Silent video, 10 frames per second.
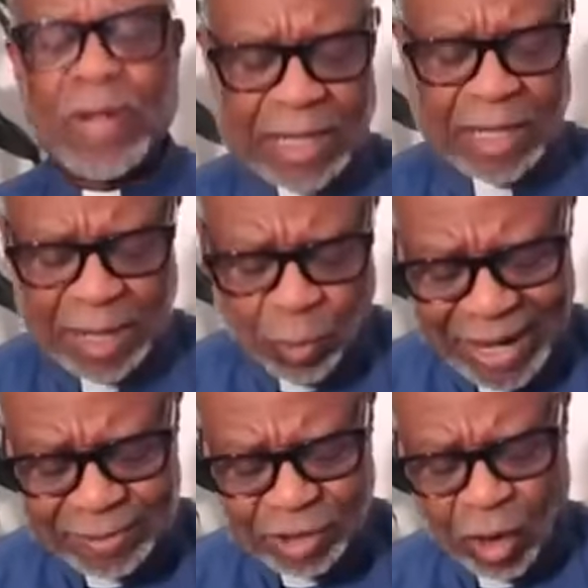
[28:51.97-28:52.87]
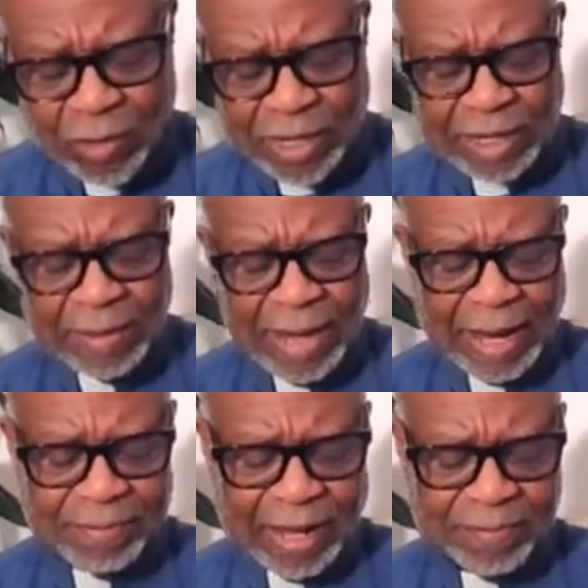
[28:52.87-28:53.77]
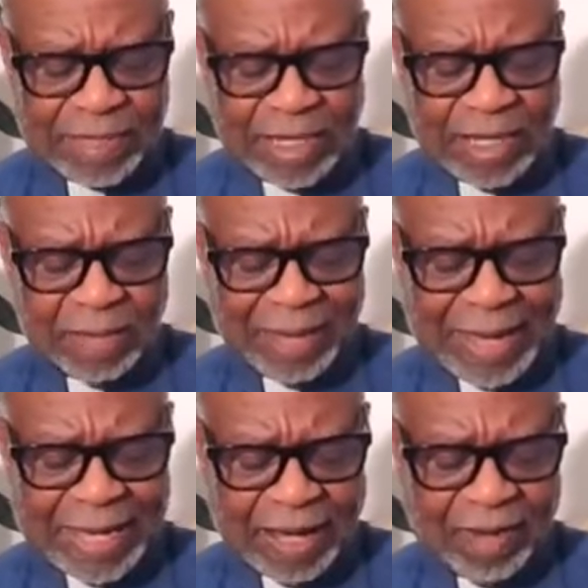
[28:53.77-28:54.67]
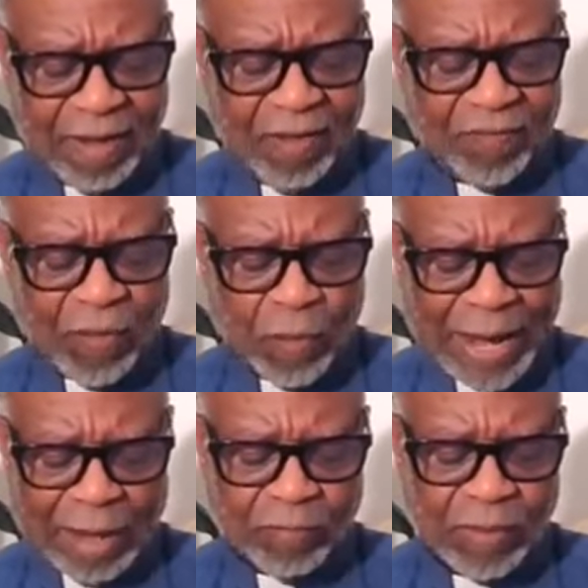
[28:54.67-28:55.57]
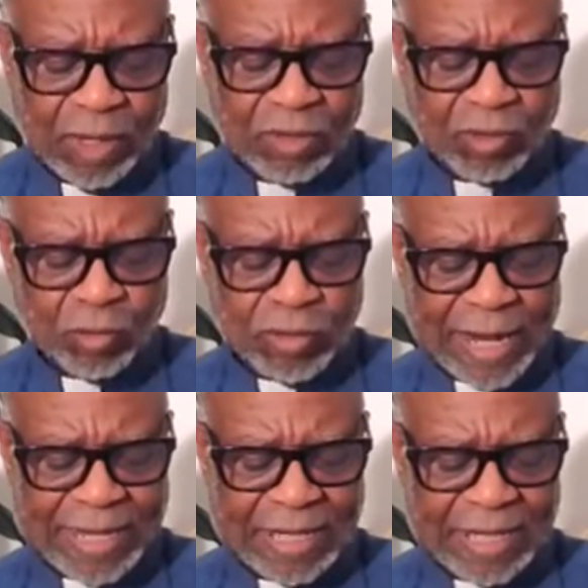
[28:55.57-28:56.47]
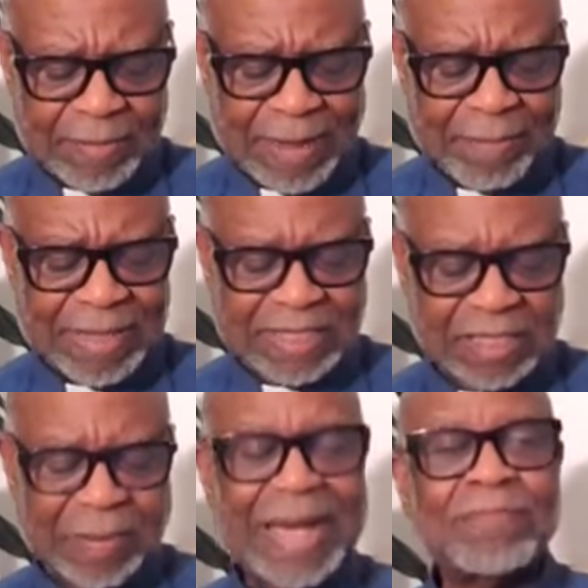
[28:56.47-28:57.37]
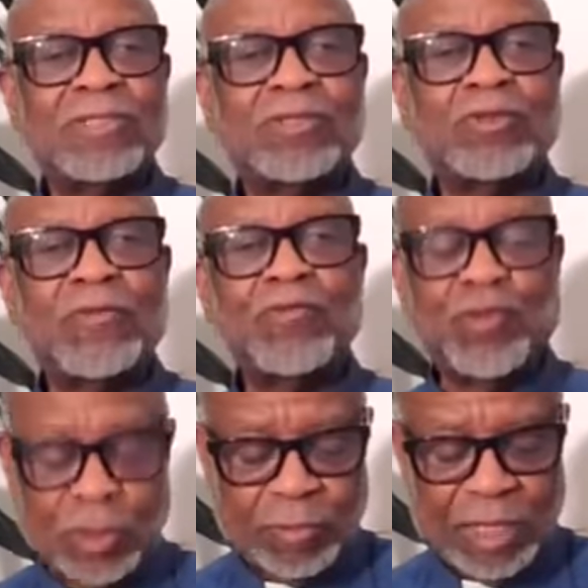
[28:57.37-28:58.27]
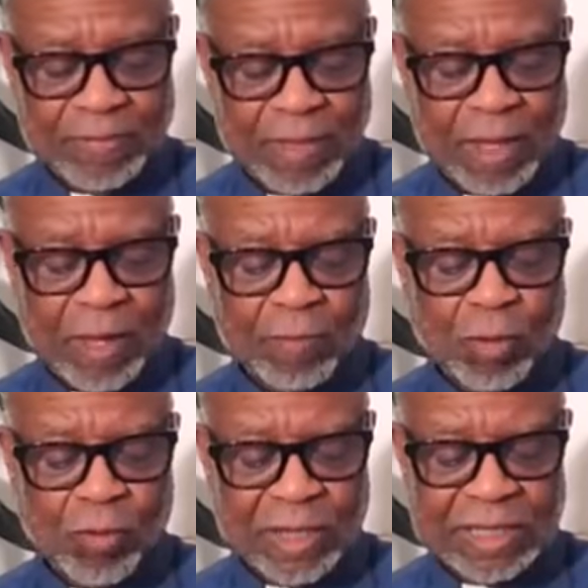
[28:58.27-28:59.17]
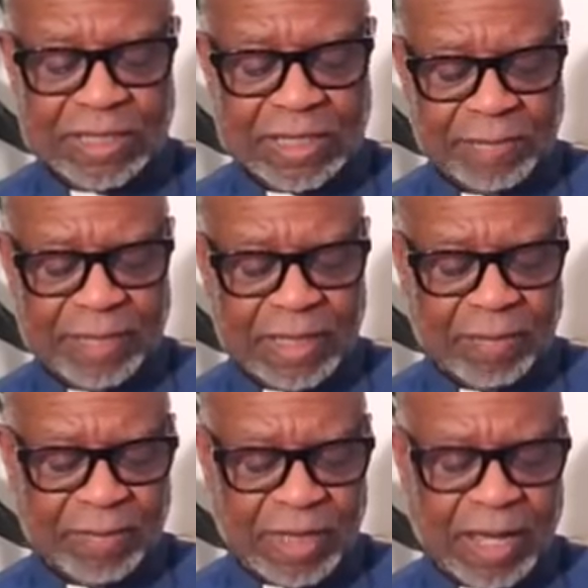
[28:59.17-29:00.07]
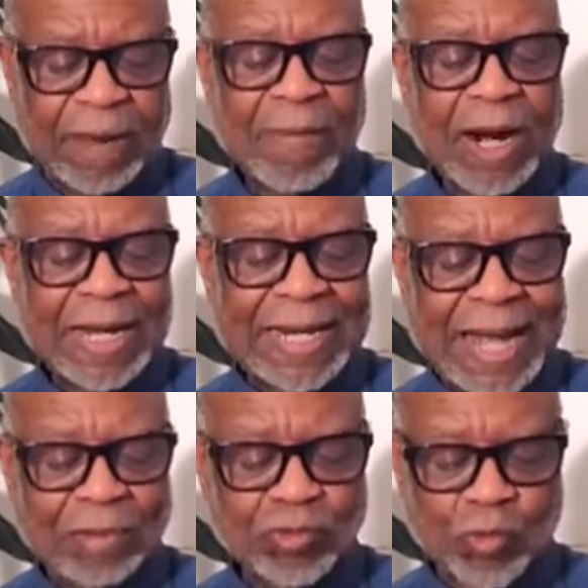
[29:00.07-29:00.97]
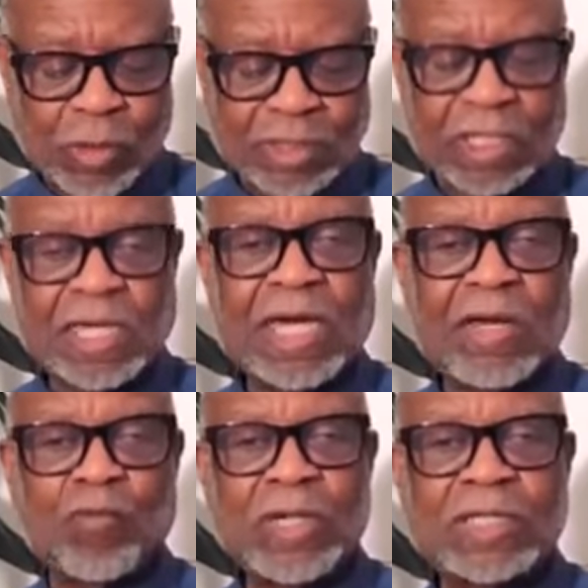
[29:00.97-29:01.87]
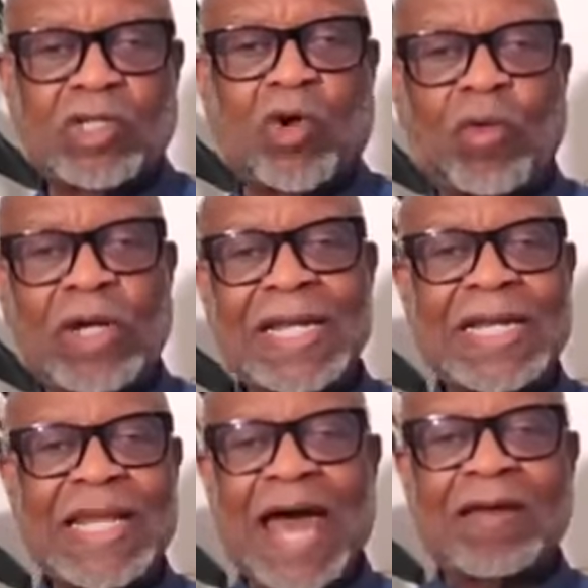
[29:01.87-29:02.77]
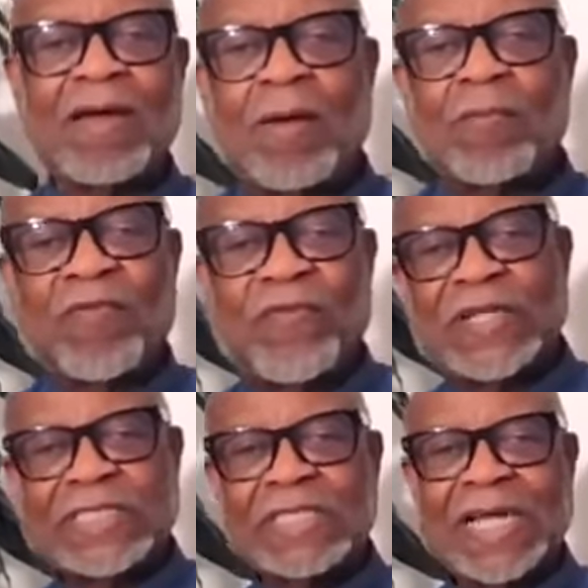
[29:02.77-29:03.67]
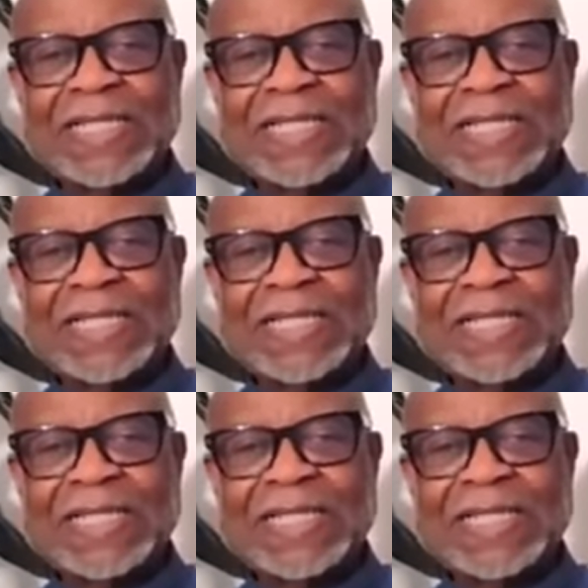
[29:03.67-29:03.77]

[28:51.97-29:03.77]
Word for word: And, and while I'm talking, I'm, I'm taking my uh, phone out so that I can get my message Bible. So if you see me moving, listen, let me let me uh, announce once again, we are totally not professional.